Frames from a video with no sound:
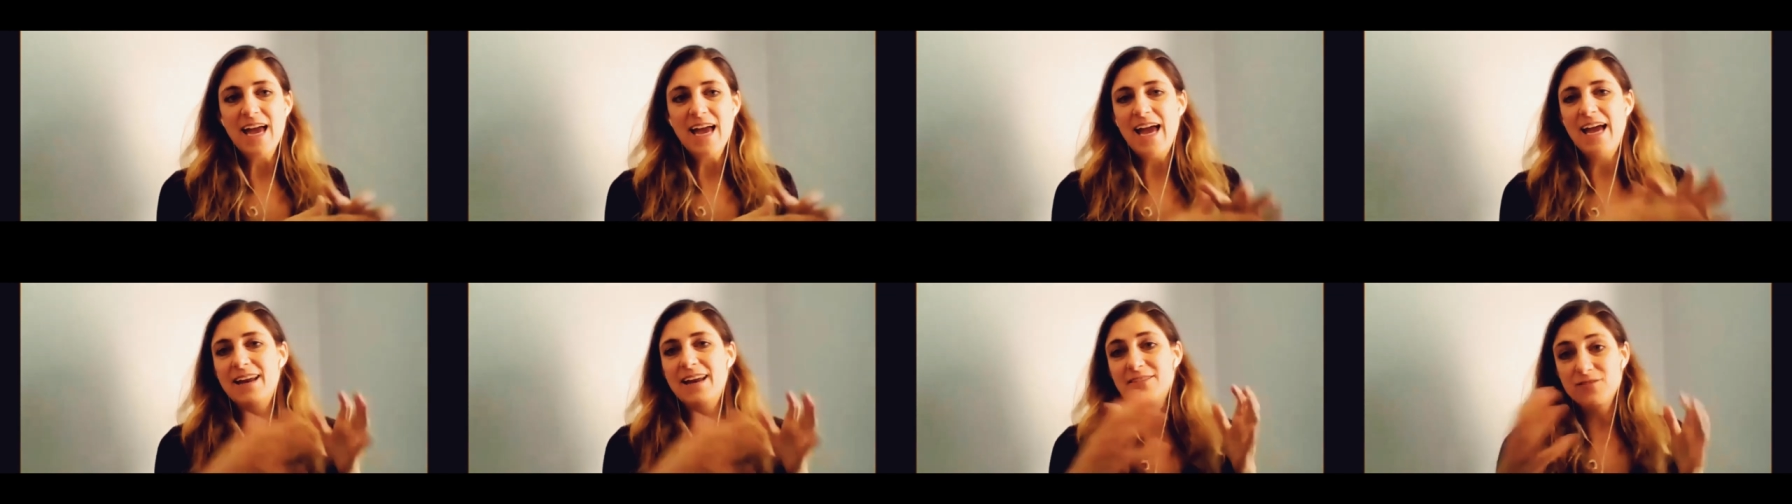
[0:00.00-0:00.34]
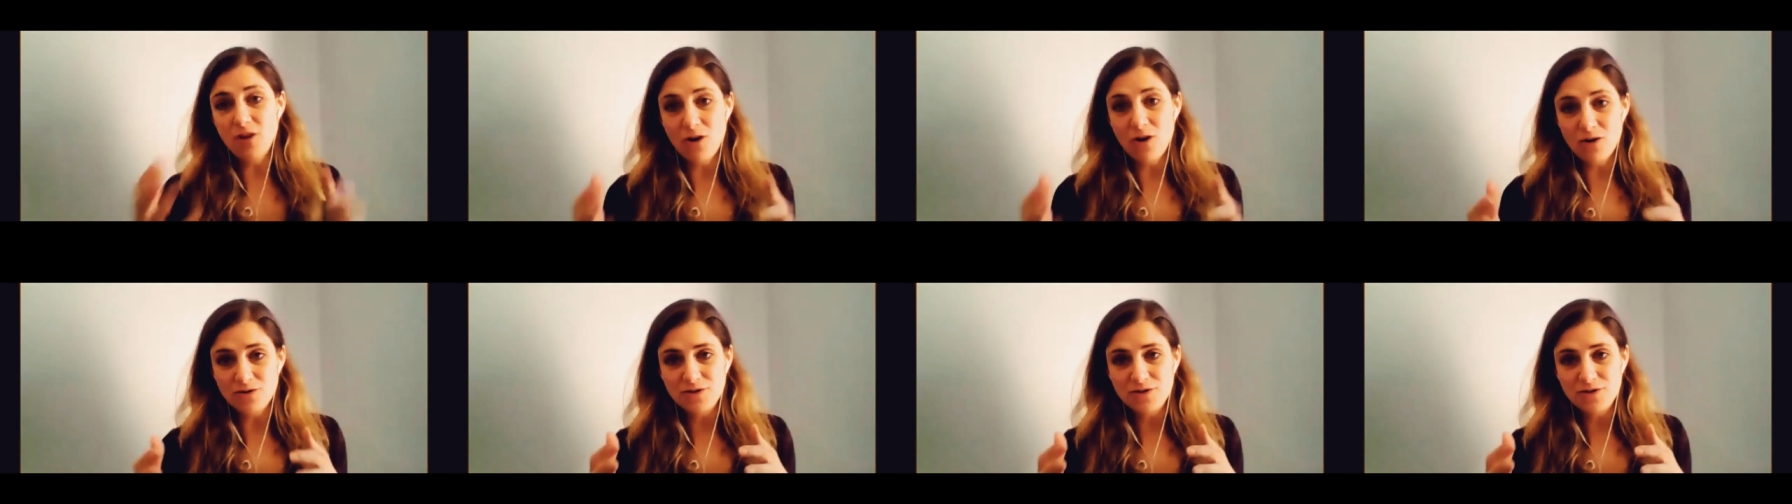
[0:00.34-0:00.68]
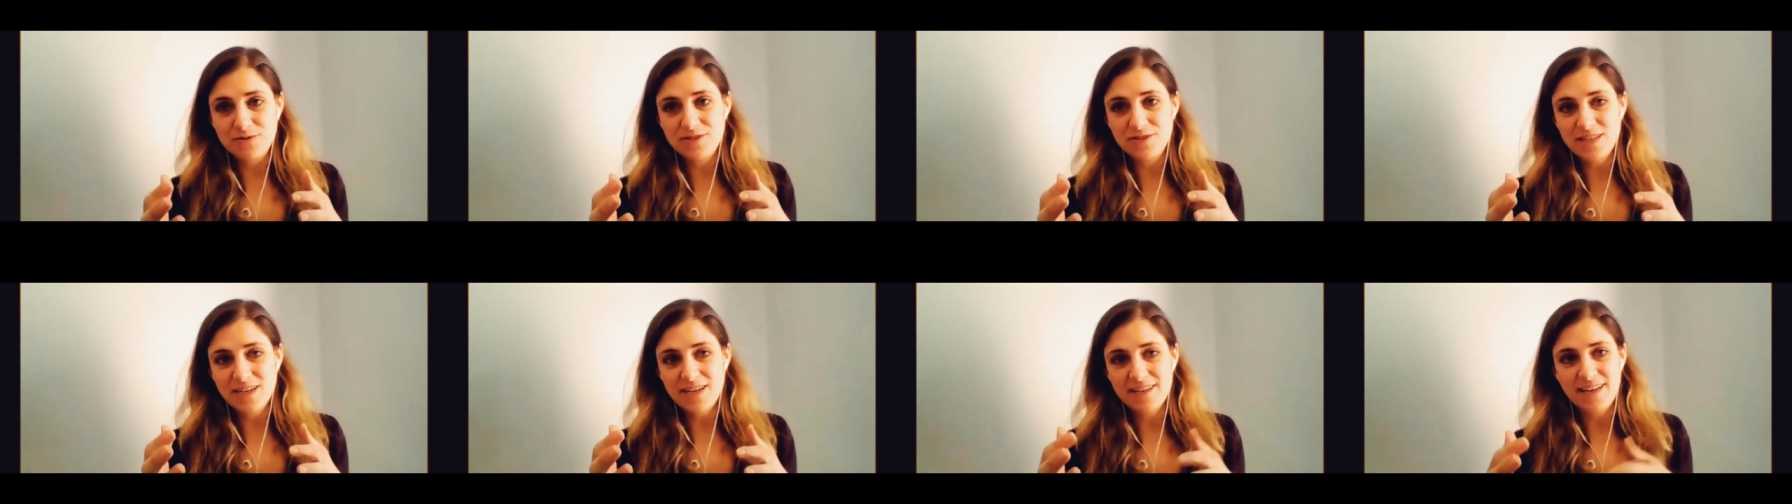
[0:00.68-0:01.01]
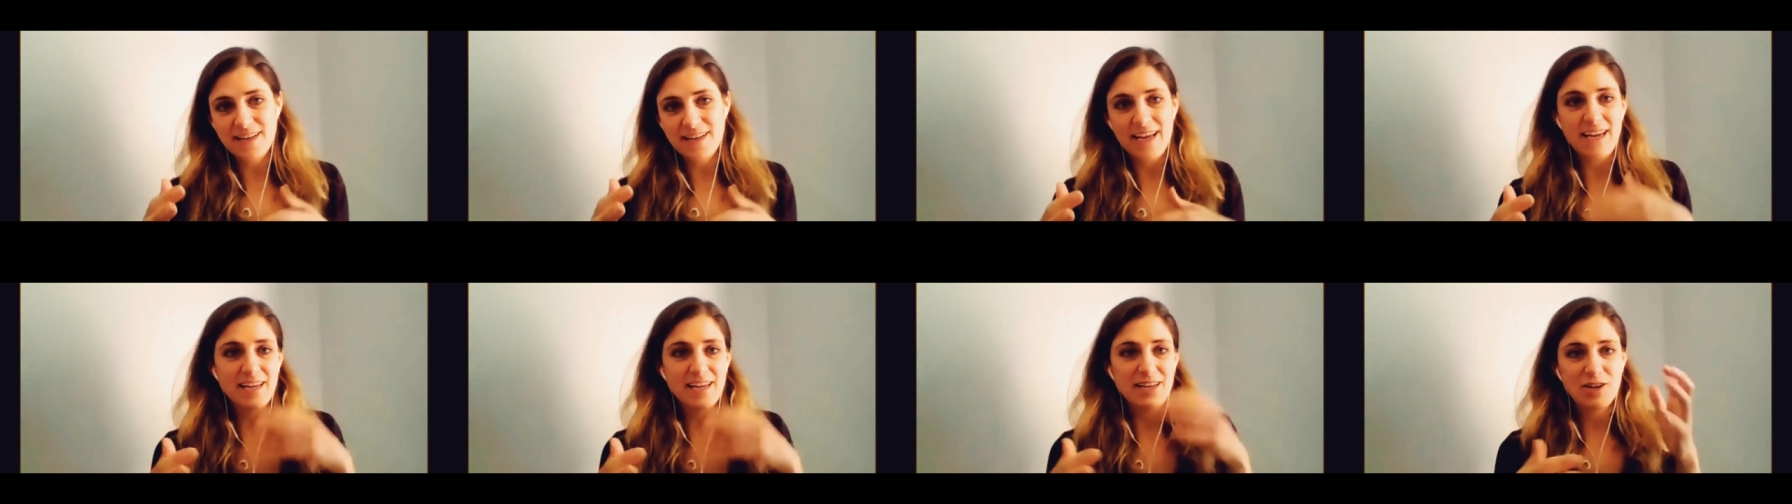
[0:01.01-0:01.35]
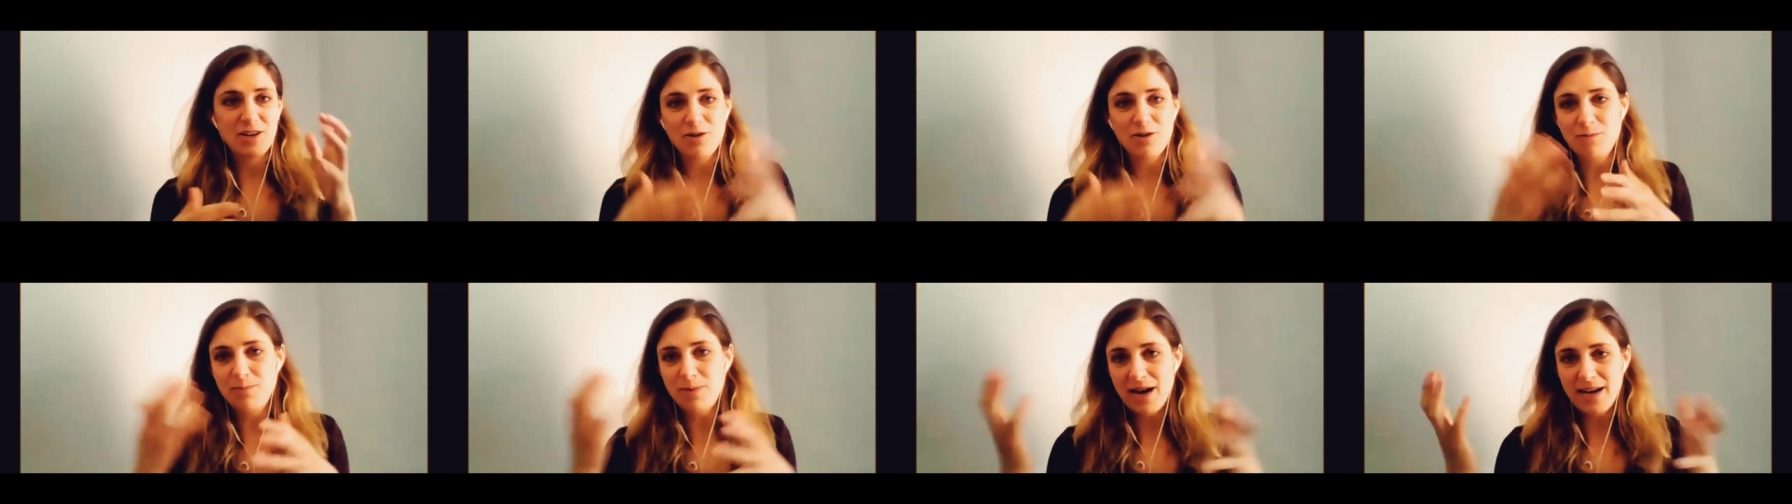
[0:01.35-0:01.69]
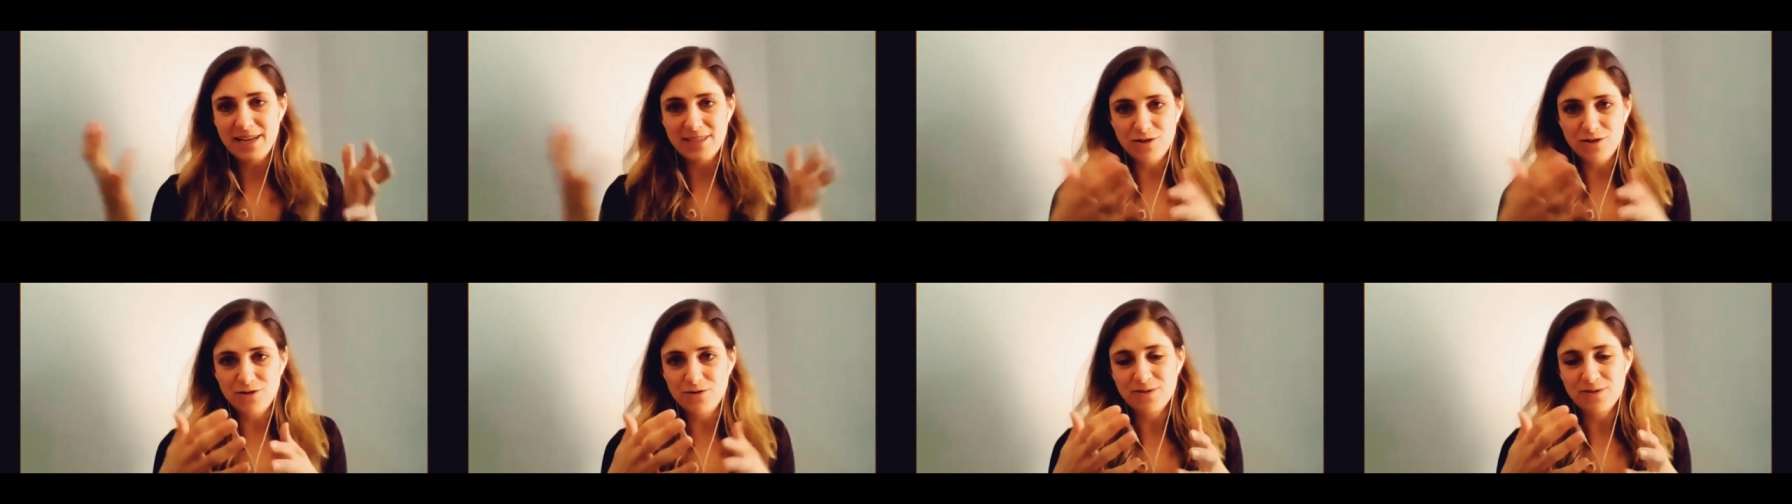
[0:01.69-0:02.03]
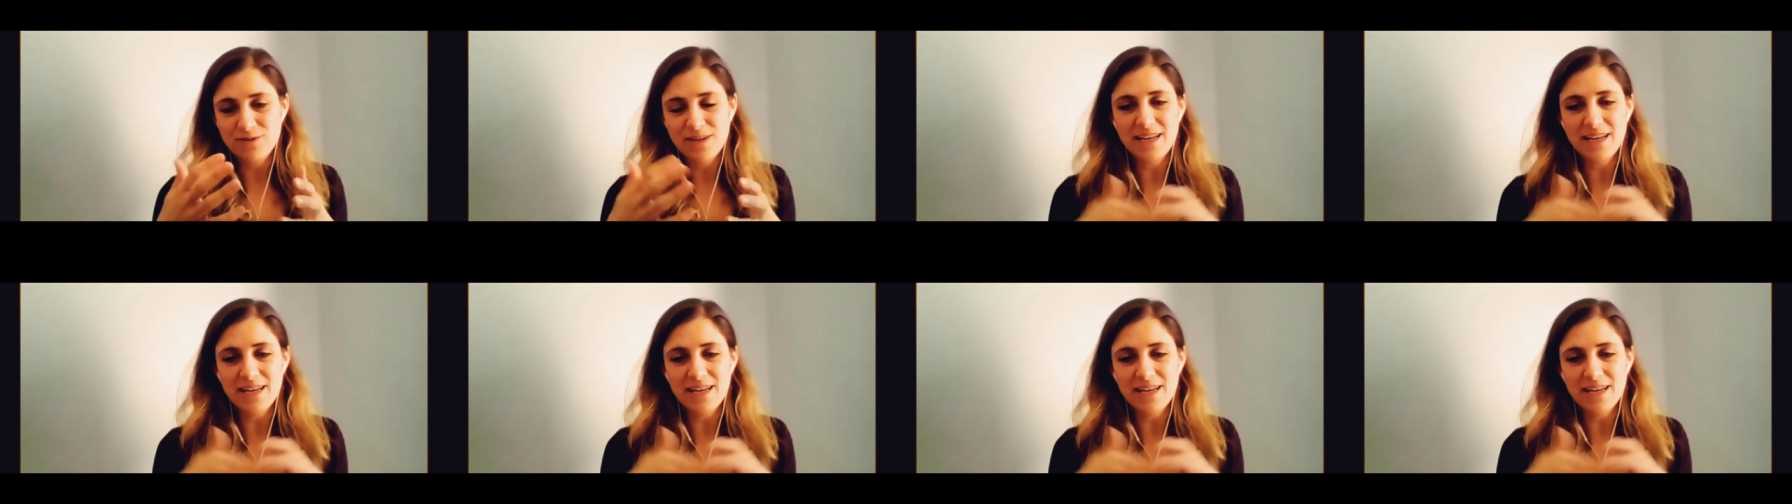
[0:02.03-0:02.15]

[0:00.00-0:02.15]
and have also done a, you know, buy two,